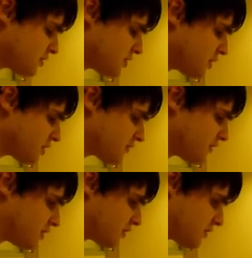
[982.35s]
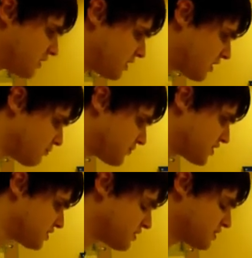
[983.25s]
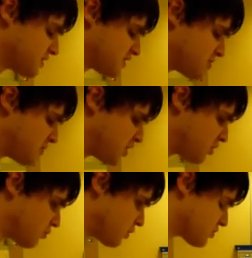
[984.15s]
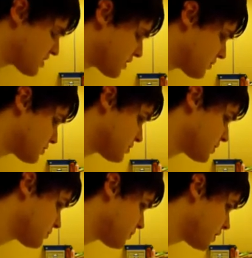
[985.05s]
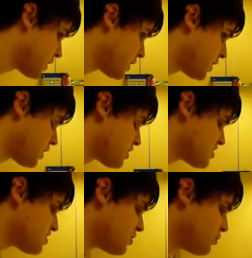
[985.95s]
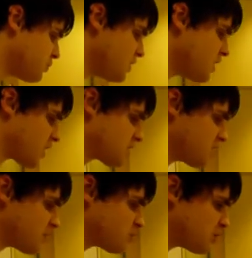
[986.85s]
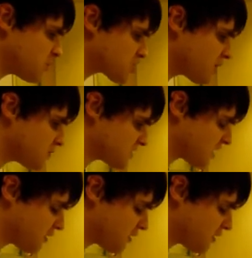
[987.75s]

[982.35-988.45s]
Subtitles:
I like the feel of the speaker grills there as well. So yeah, I think that pretty much covers it.